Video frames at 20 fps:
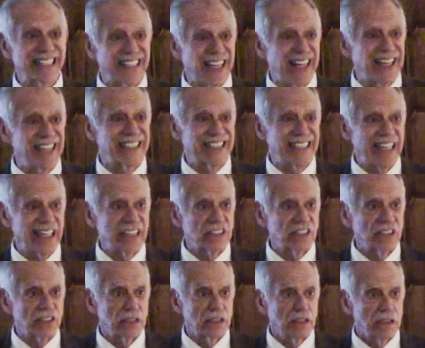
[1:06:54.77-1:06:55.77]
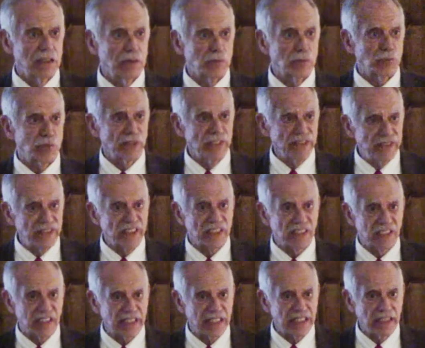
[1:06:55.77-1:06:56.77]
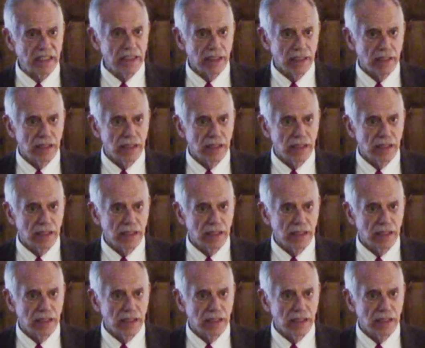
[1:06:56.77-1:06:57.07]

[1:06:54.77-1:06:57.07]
context previously